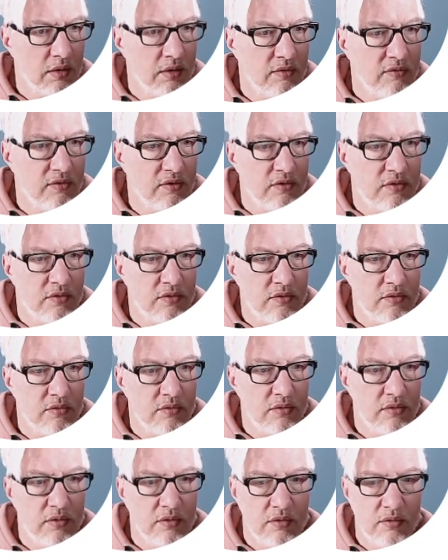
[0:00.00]

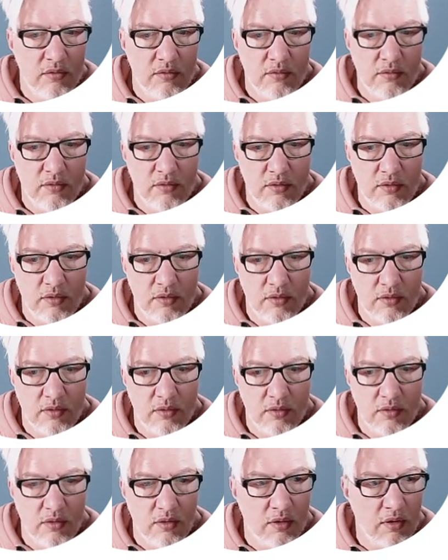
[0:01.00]
EC2 user.
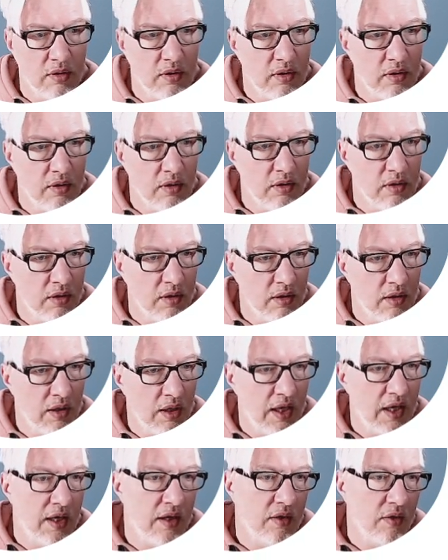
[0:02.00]

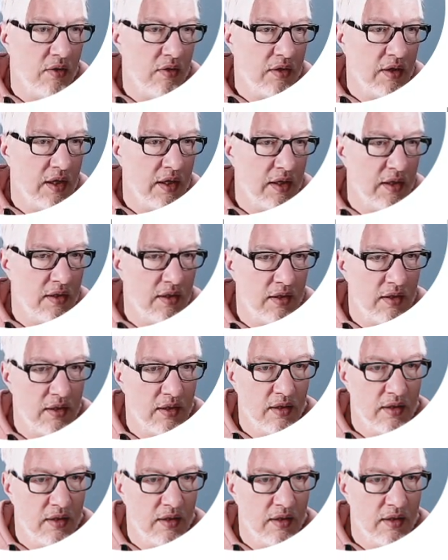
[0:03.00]
Ah, okay.